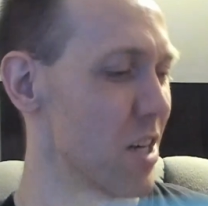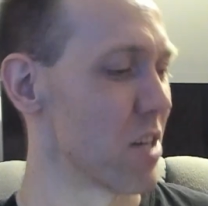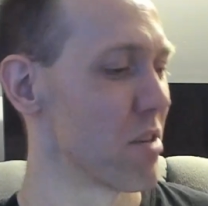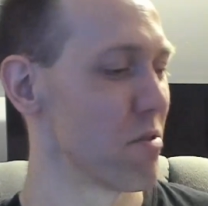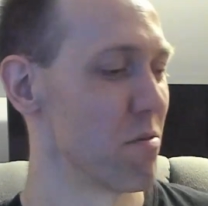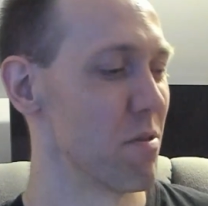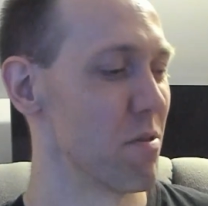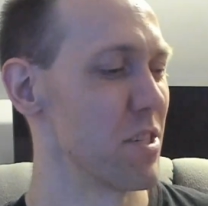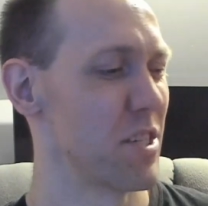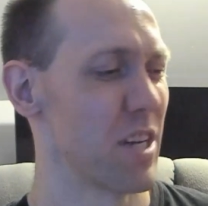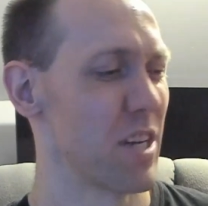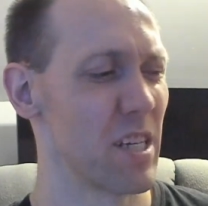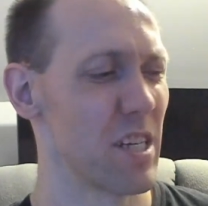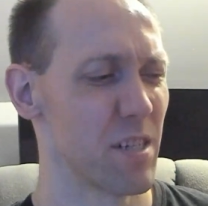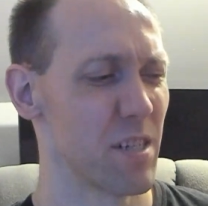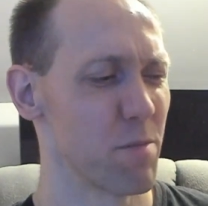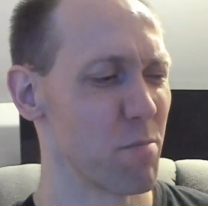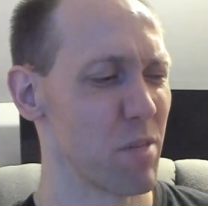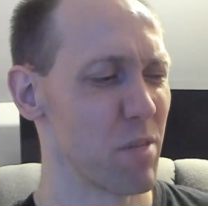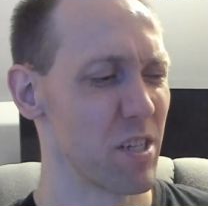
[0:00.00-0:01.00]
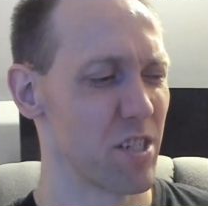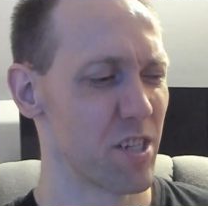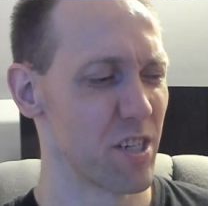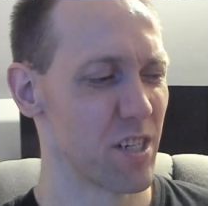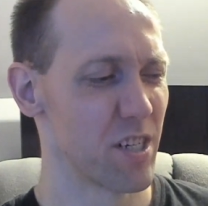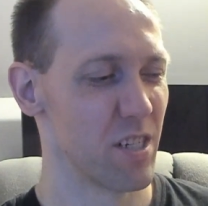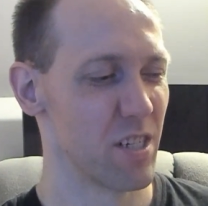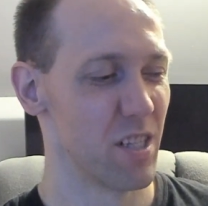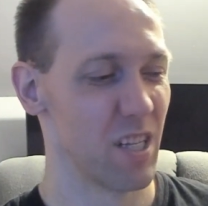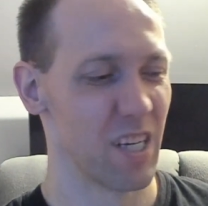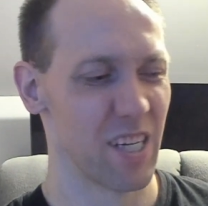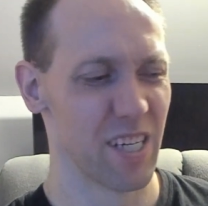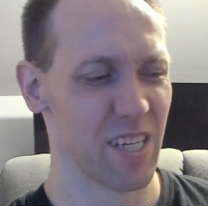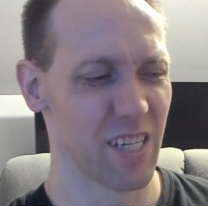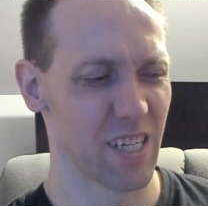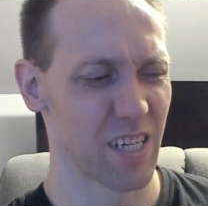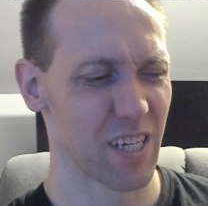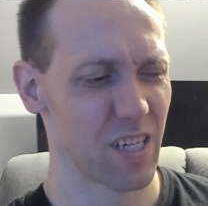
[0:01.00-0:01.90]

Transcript: which has a bunch of like